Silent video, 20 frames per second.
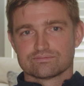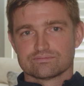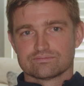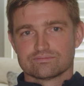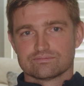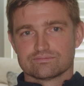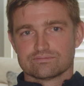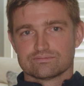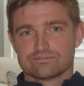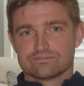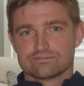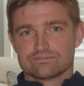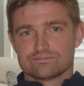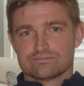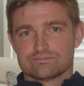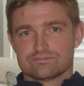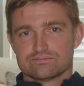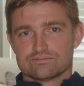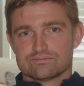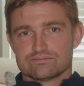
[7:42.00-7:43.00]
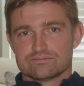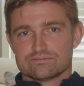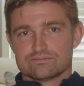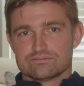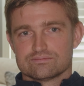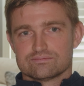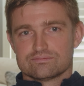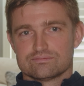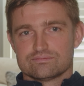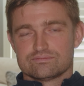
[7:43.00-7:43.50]

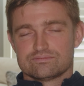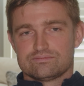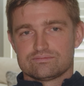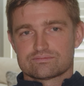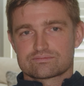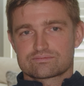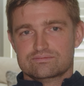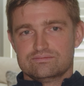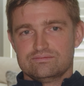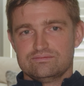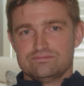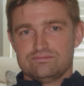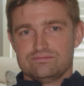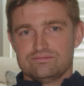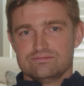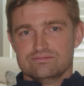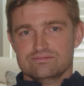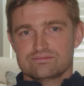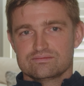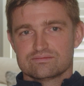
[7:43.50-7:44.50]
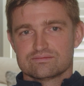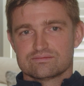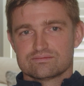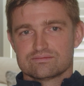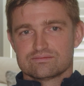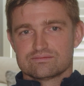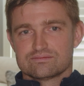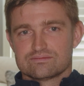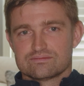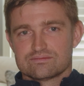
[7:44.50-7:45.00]

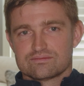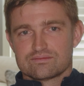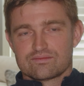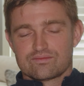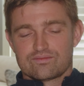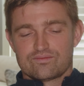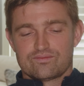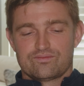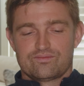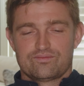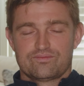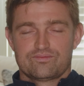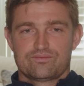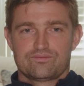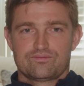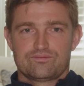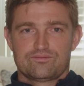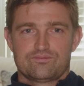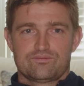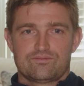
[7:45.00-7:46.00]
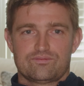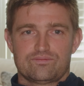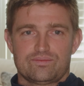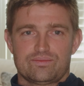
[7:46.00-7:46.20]
This person isn't speaking.